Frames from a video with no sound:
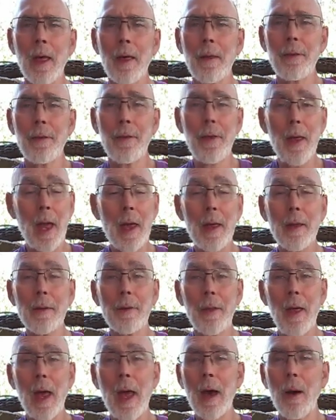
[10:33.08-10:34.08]

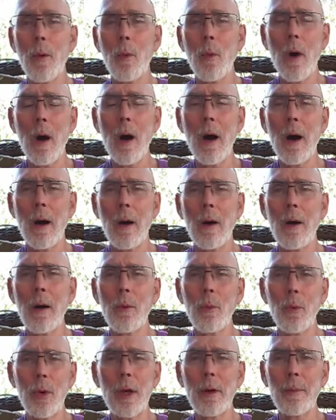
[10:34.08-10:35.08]
then that
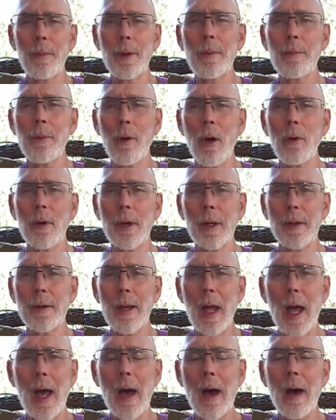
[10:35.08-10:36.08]
wall will be broken
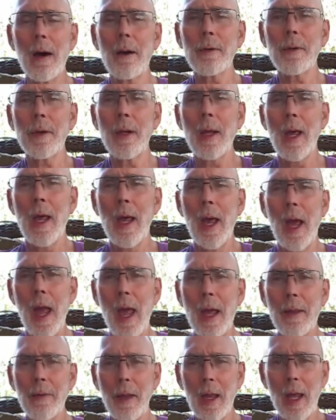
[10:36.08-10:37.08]
down
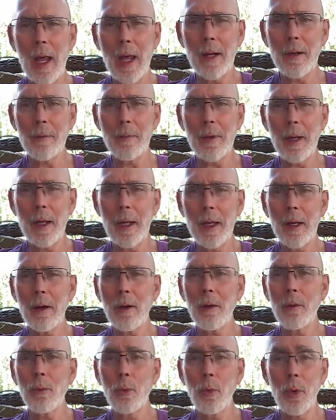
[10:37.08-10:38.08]
and the enemy
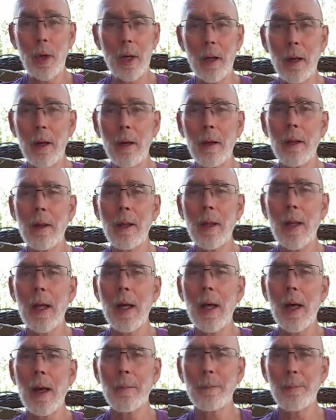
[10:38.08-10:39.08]
will
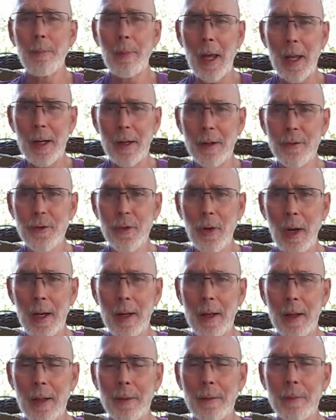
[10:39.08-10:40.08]

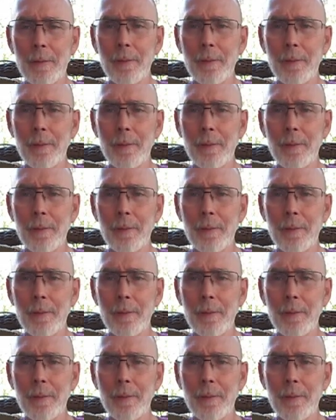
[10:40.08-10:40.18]
penetrate it.